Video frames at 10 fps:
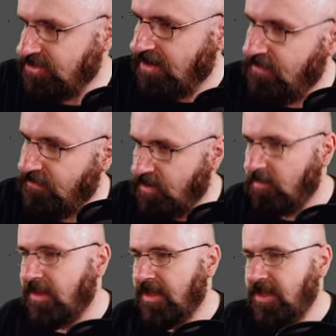much,
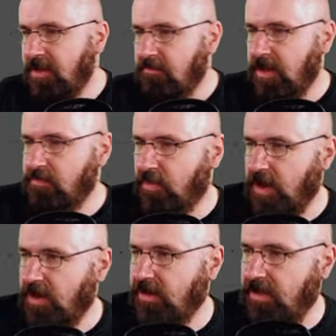Terraform. My
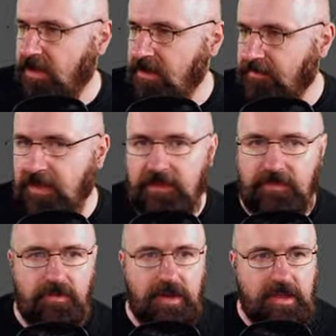brain um,
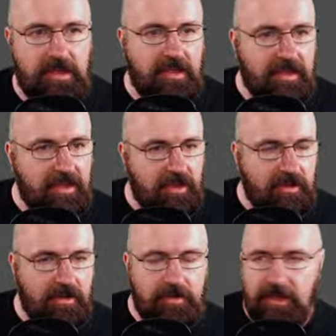is already
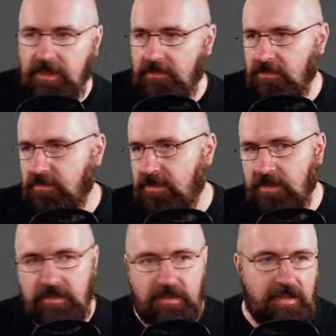going into
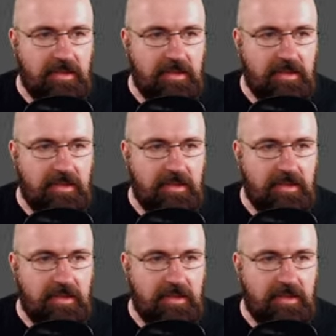the,